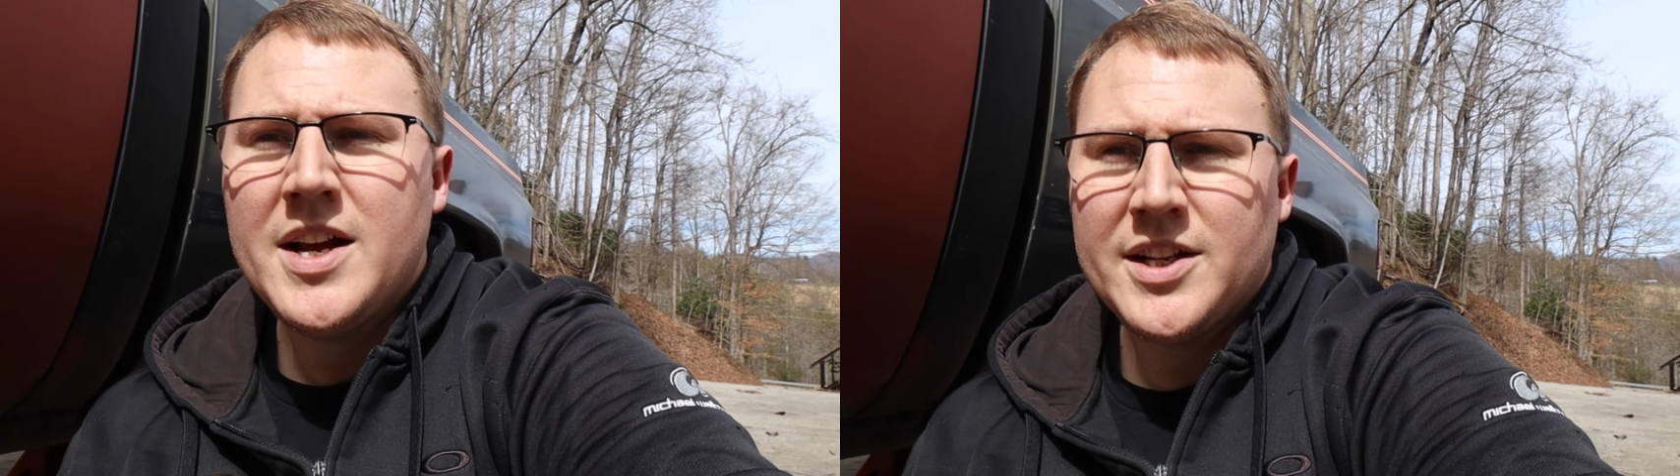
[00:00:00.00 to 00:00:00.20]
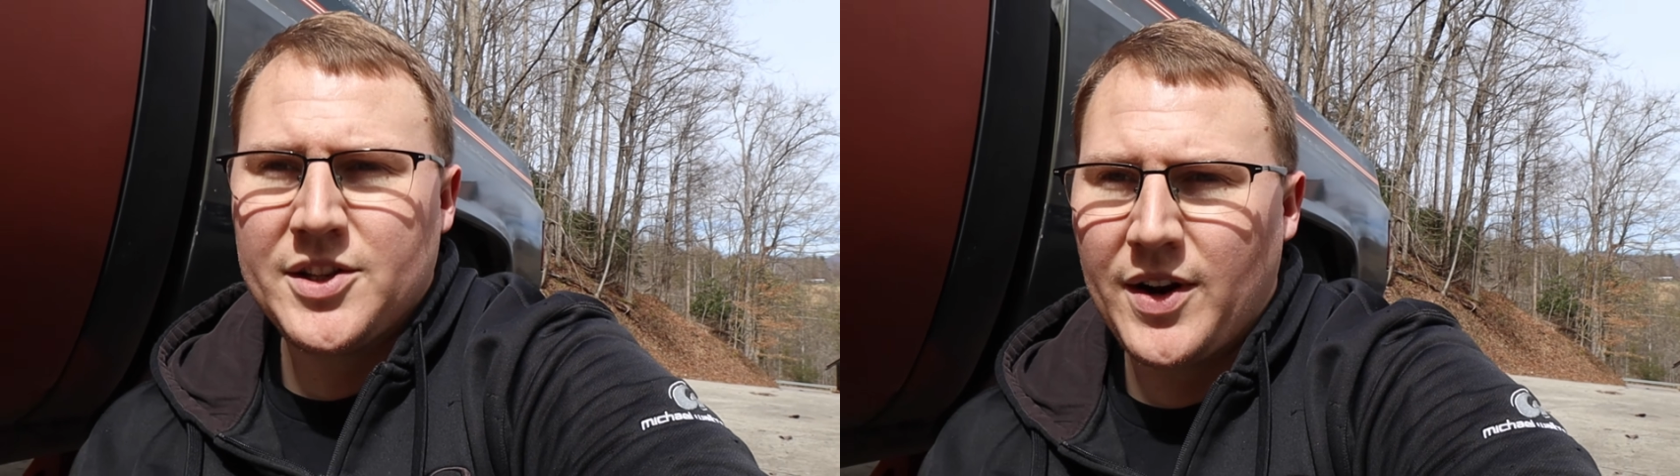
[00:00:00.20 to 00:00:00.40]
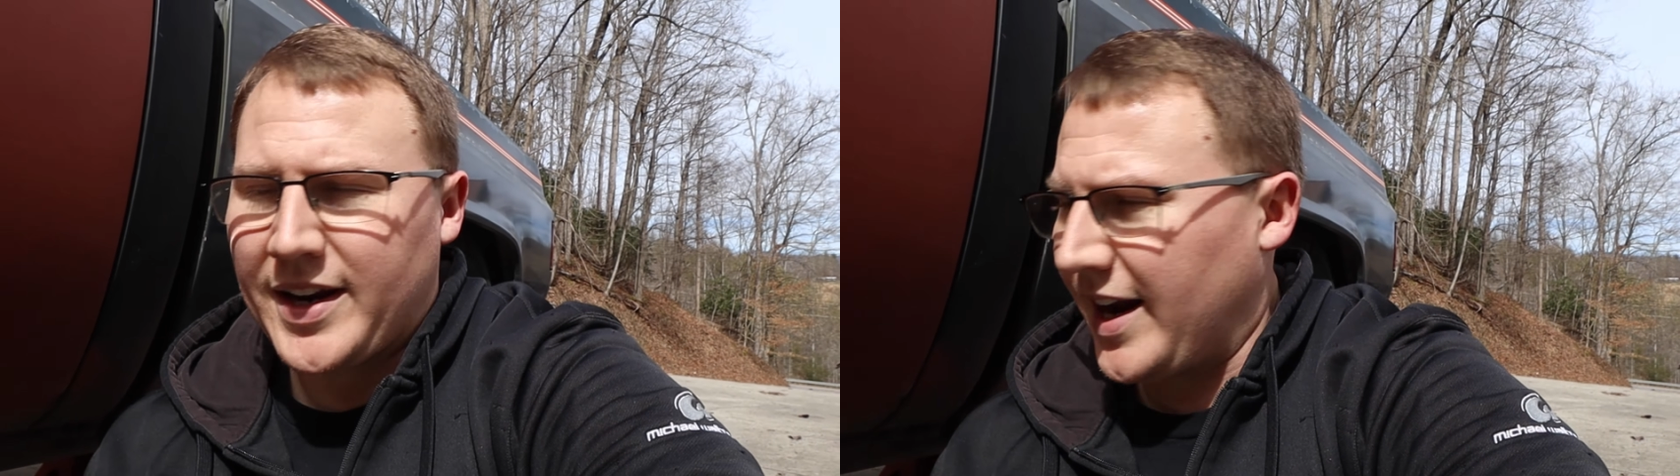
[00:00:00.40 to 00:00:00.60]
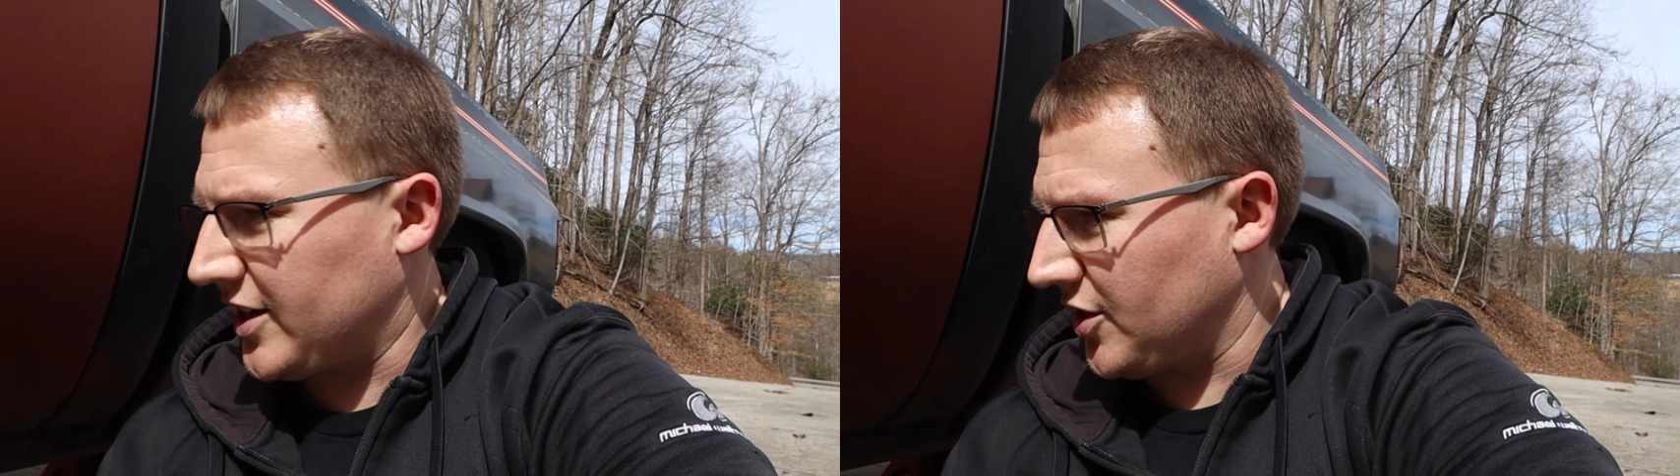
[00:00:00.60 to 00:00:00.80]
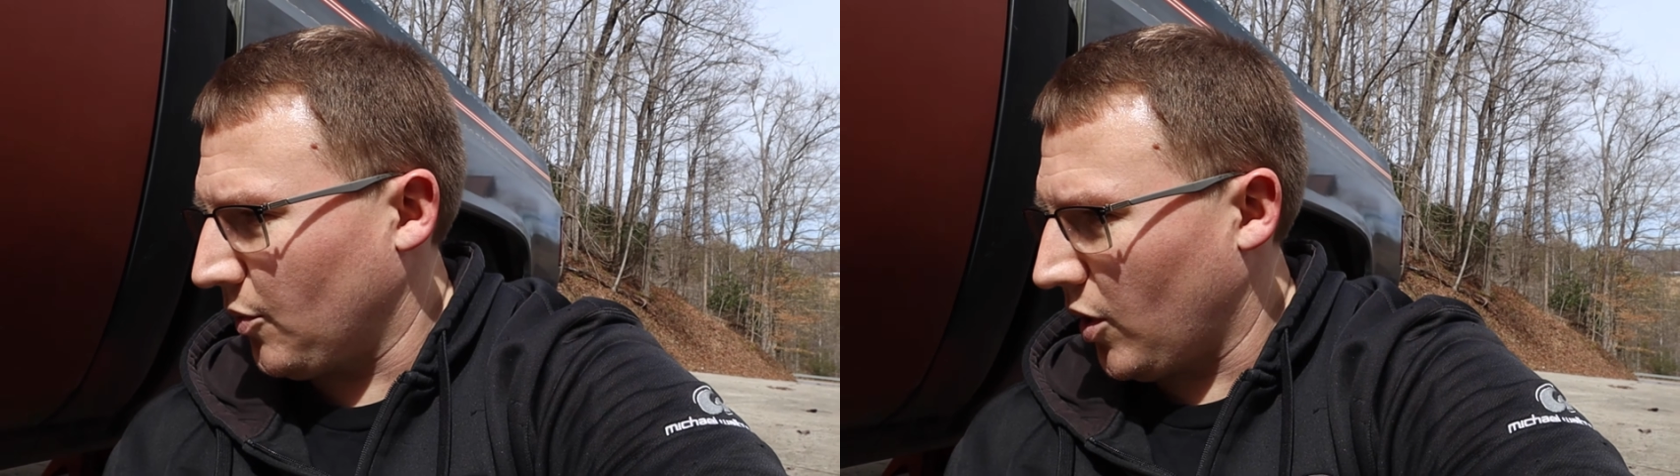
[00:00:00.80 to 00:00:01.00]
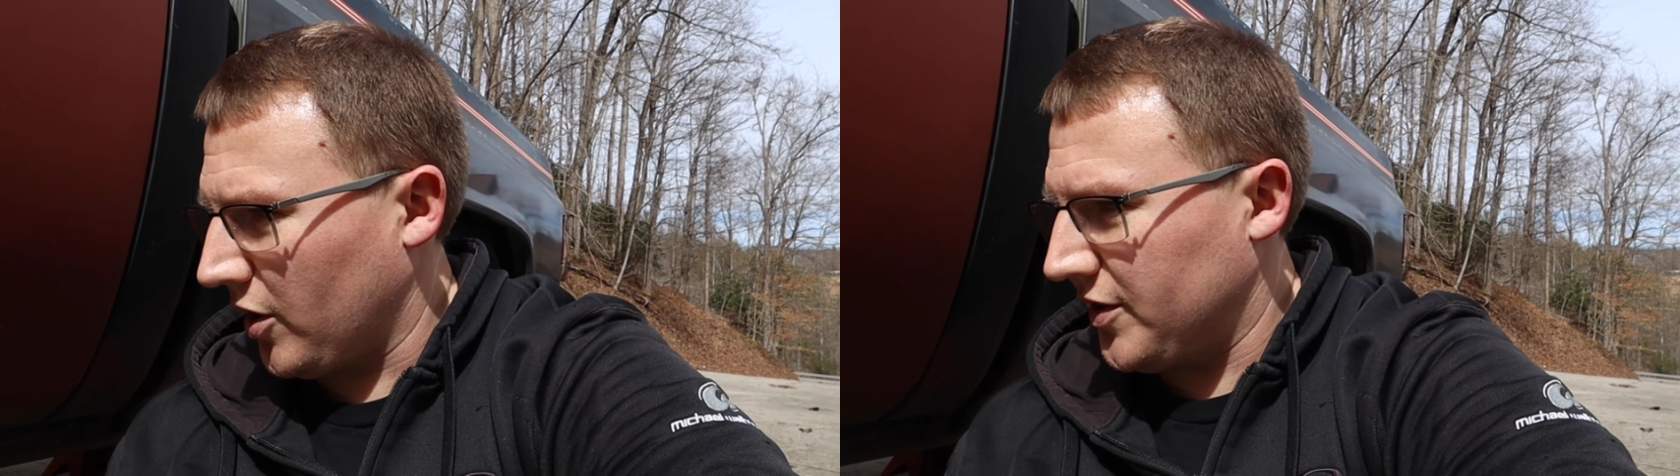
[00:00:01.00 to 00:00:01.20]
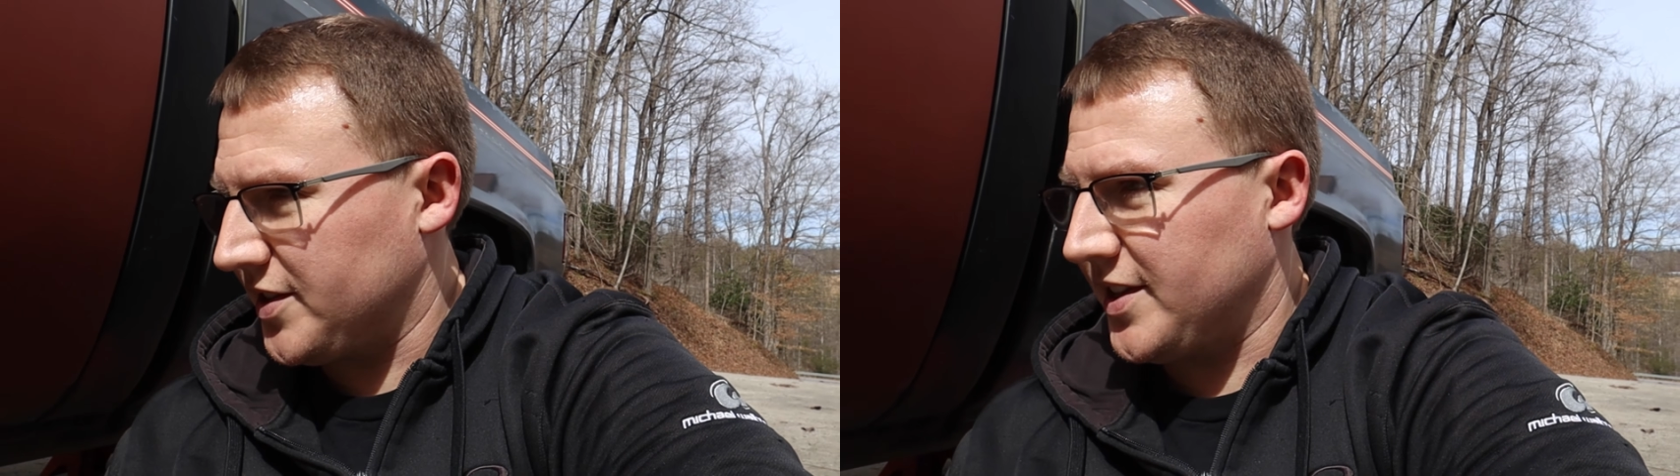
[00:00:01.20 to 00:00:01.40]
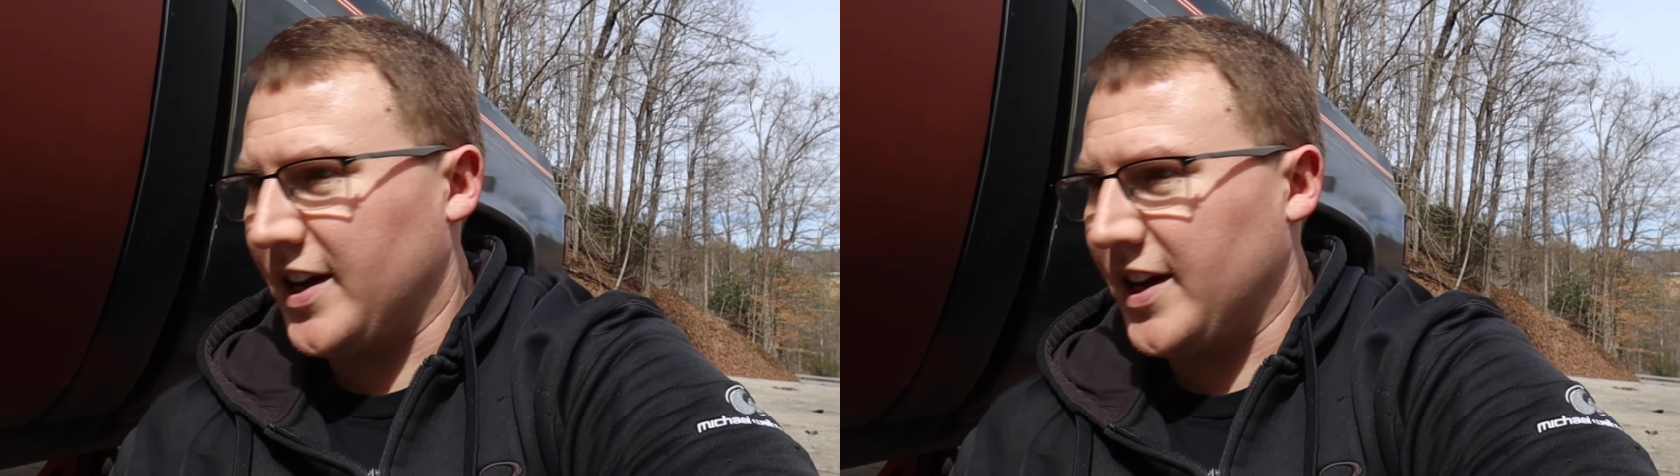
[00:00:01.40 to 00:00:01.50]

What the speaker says: so I could actually work on this